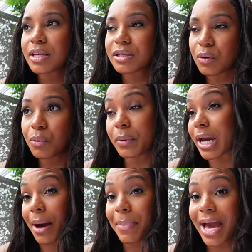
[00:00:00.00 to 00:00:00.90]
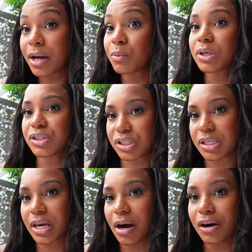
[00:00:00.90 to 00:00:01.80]
so when we got back we could
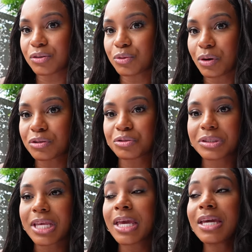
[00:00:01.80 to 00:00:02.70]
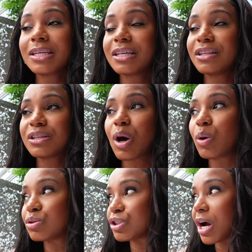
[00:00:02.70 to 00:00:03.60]
just get all new groceries he did this
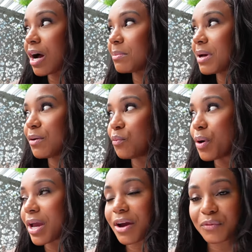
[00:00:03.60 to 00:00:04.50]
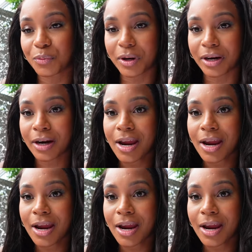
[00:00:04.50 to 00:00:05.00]
whole shop went everywhere